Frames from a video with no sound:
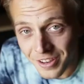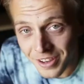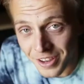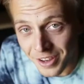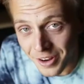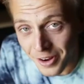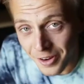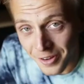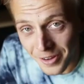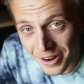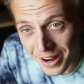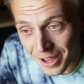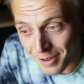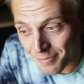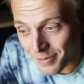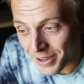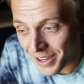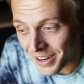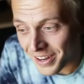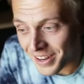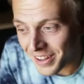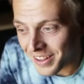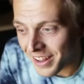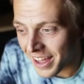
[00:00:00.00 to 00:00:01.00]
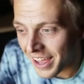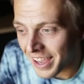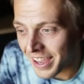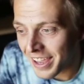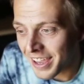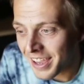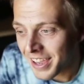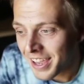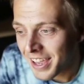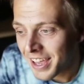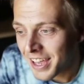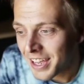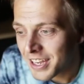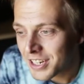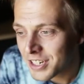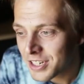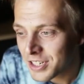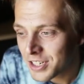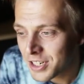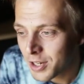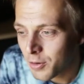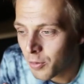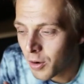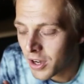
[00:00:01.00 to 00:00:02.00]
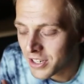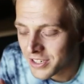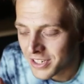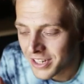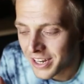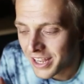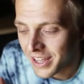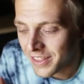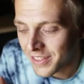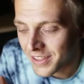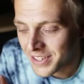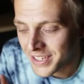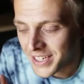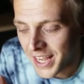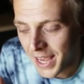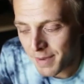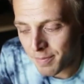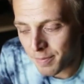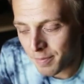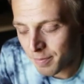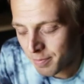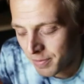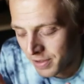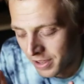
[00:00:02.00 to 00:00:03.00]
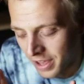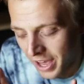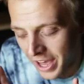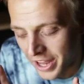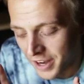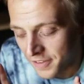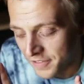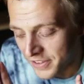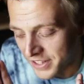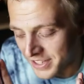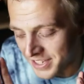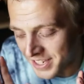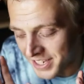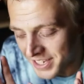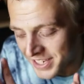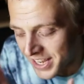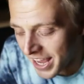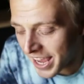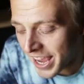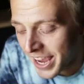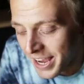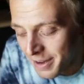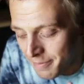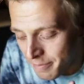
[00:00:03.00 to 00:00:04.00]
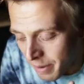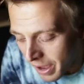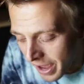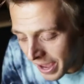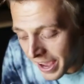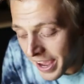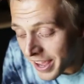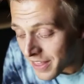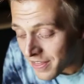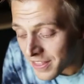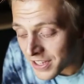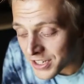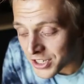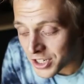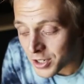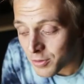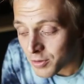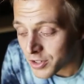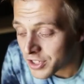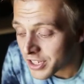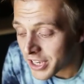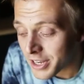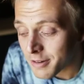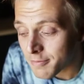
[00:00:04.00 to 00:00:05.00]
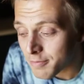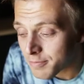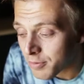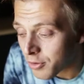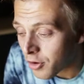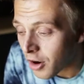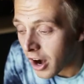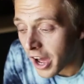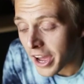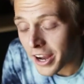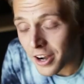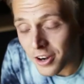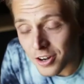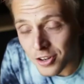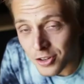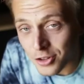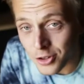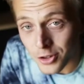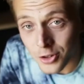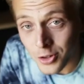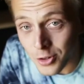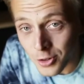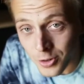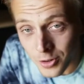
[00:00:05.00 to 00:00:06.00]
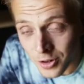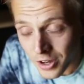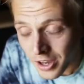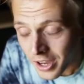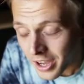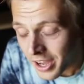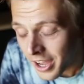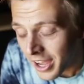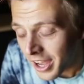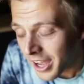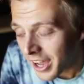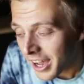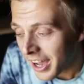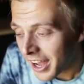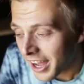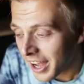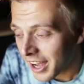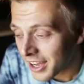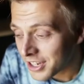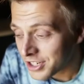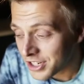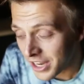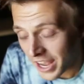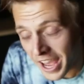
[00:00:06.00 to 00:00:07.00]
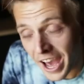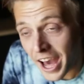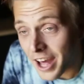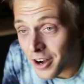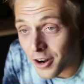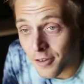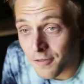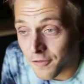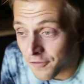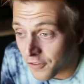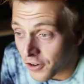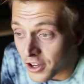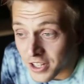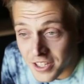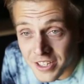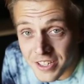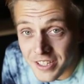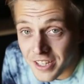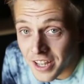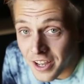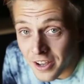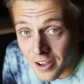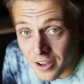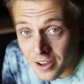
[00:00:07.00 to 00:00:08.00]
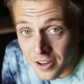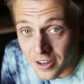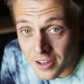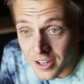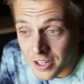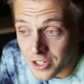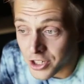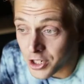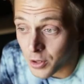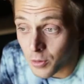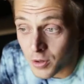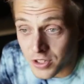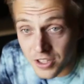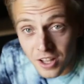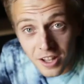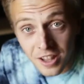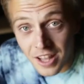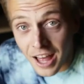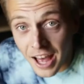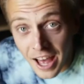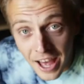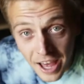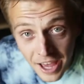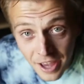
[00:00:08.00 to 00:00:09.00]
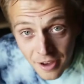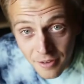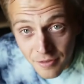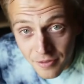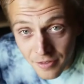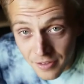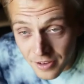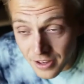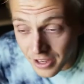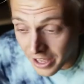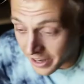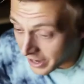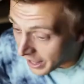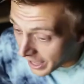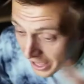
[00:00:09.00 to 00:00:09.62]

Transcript: You know what I mean? Like, she wasn't in the same kind of insane pain that she was in prior to. She had her foot still. She was alive and